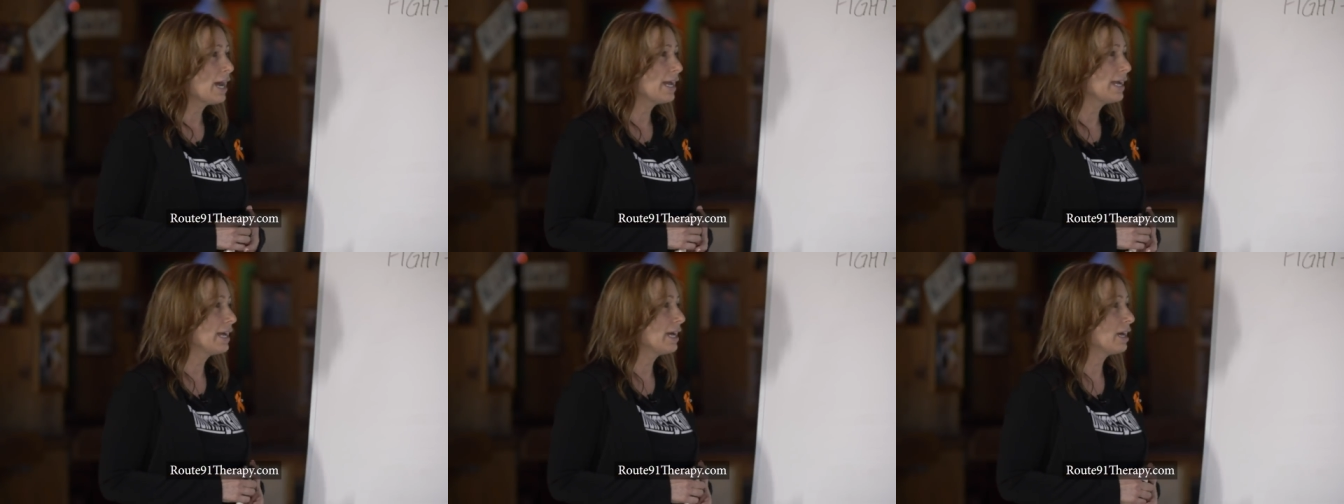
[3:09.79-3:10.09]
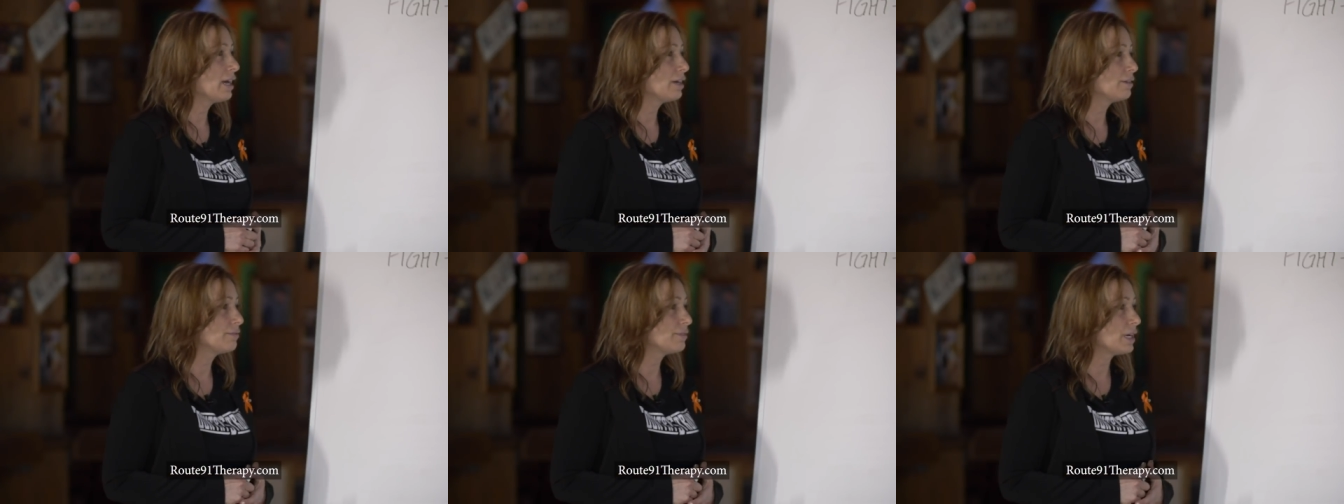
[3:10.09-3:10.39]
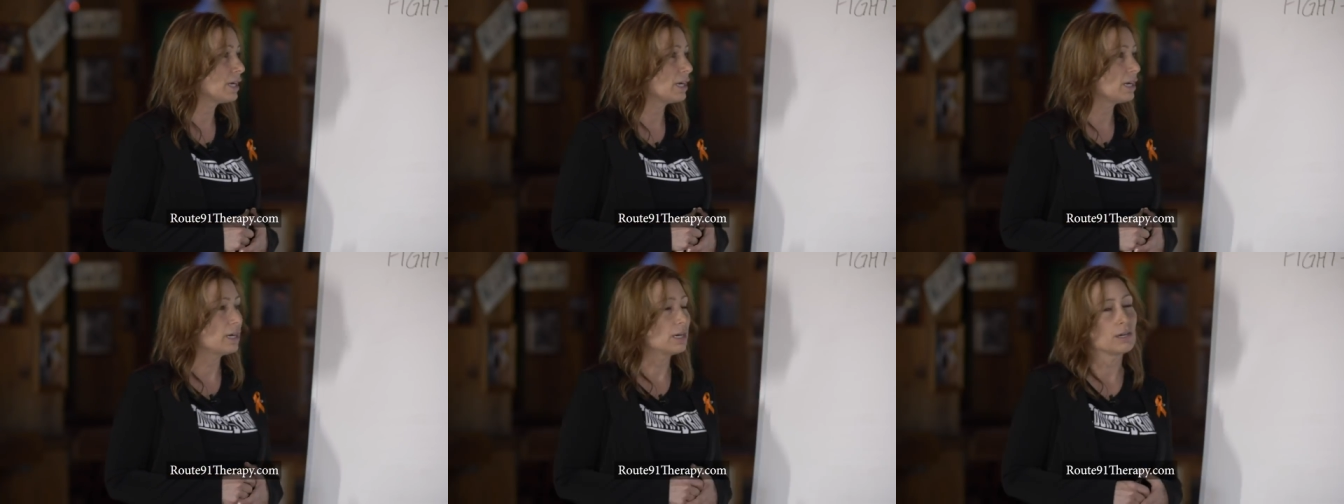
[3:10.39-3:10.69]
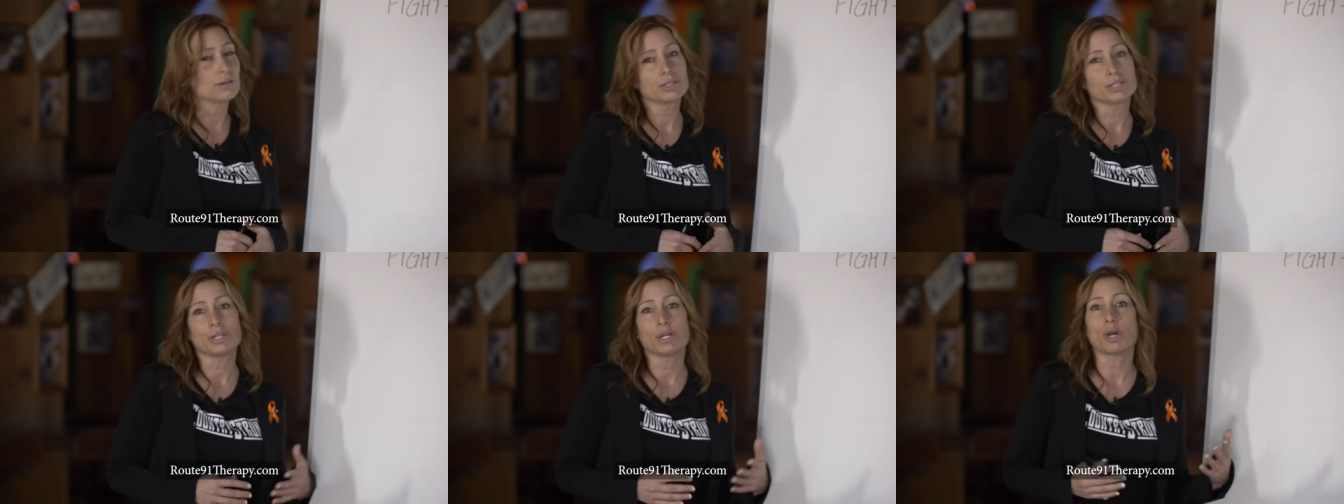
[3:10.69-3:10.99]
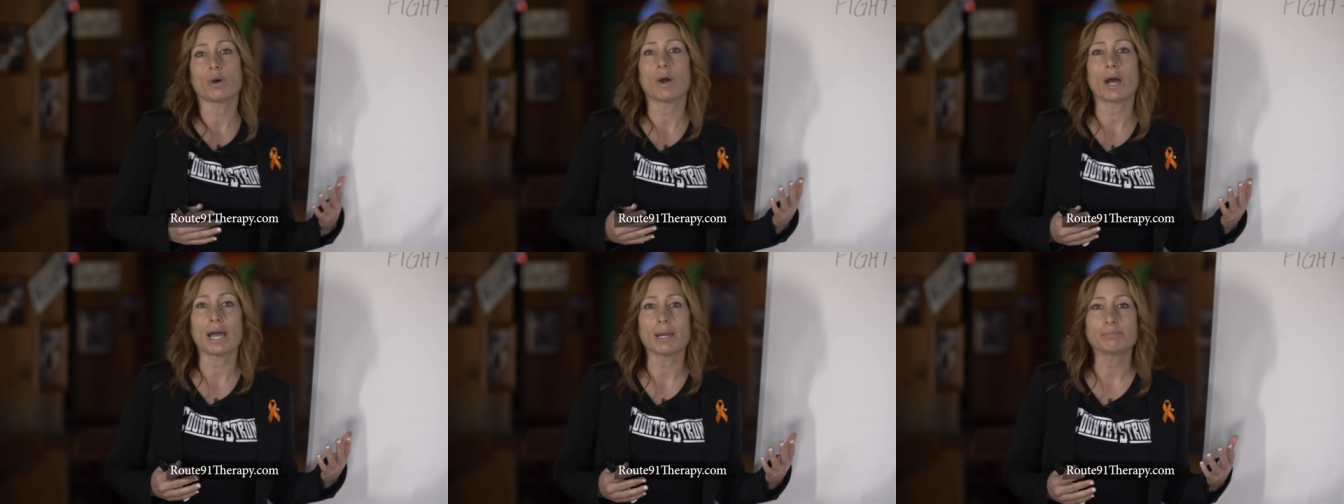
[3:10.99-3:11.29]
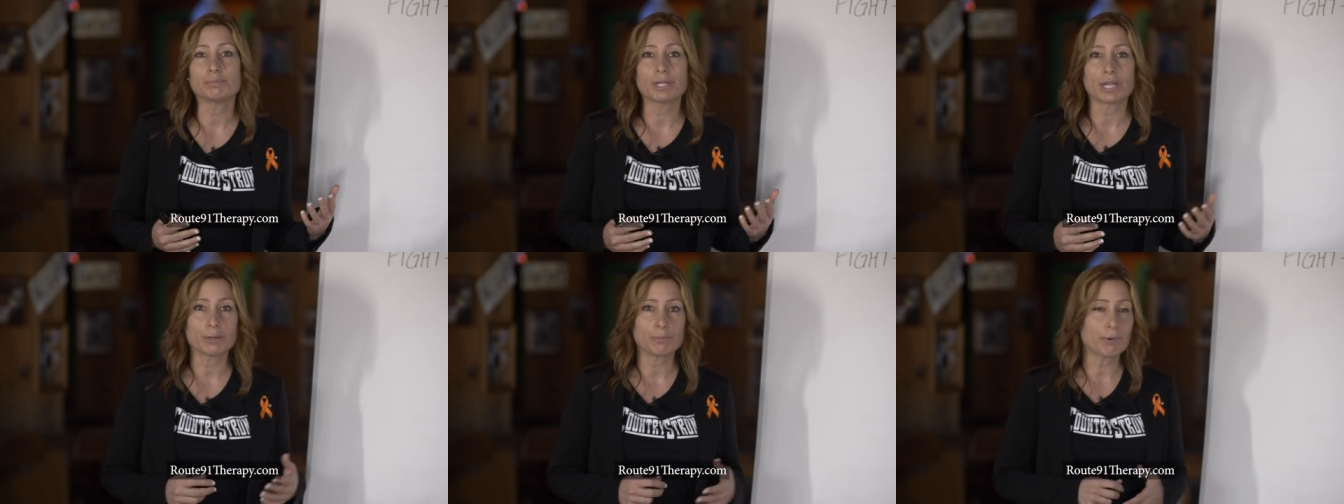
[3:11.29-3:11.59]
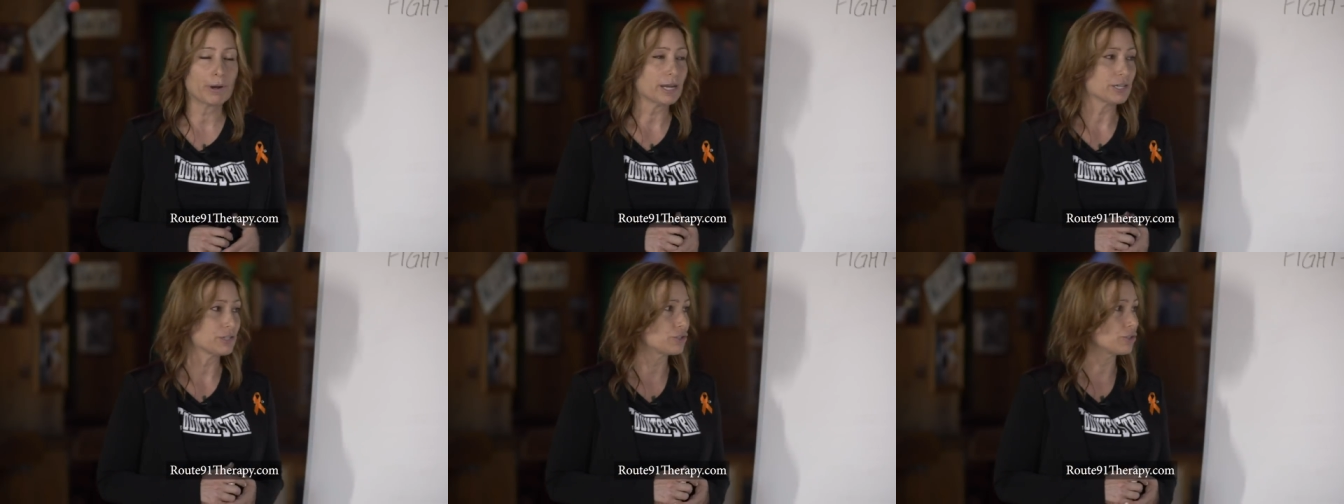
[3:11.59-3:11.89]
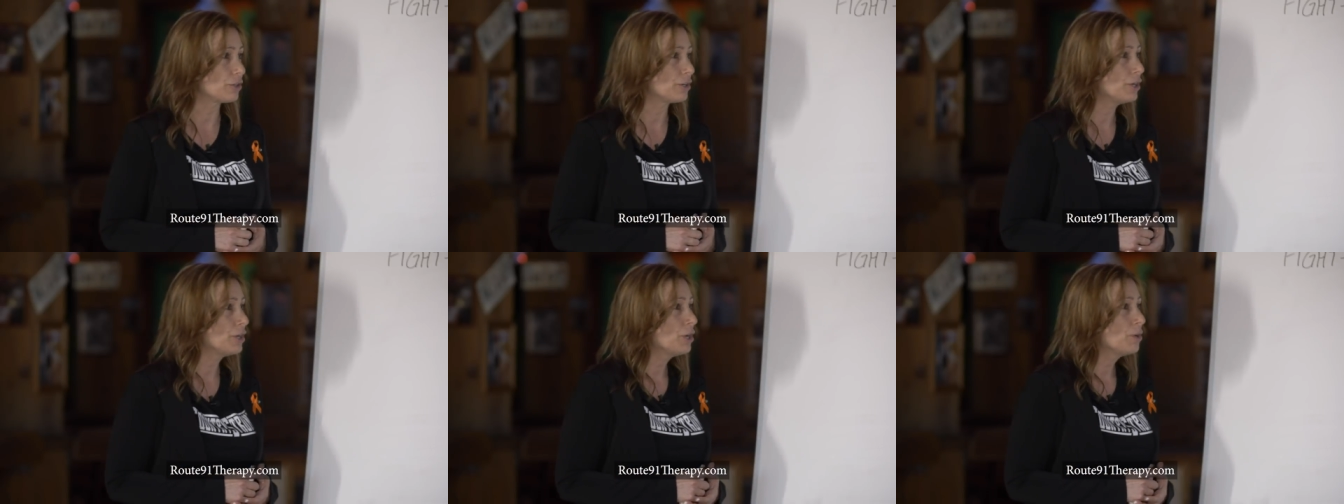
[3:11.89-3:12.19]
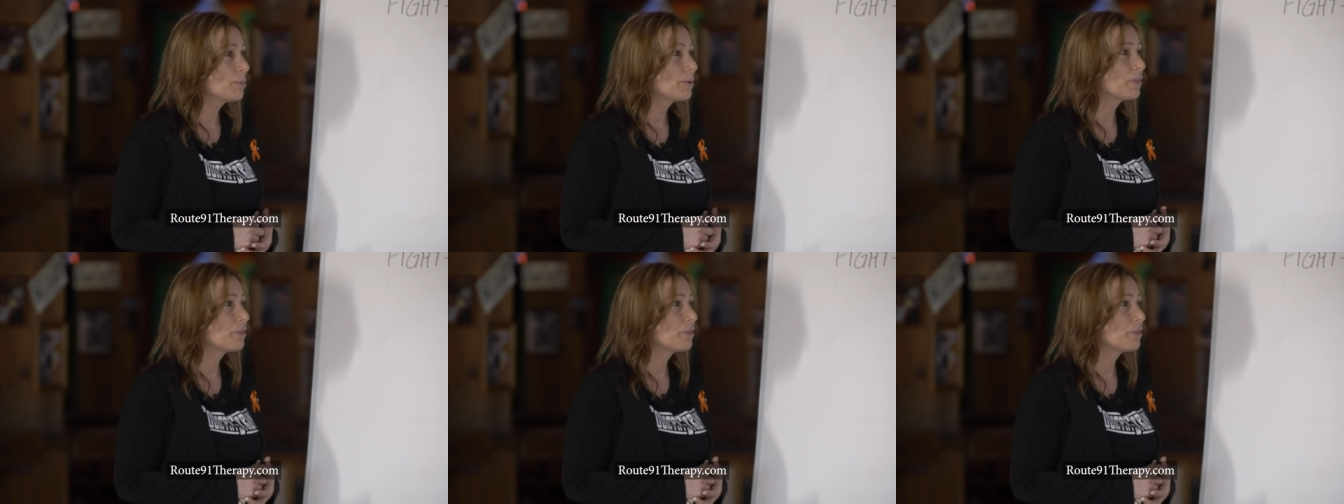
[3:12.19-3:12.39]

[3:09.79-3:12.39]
I have, uh, you know, high blood pressure.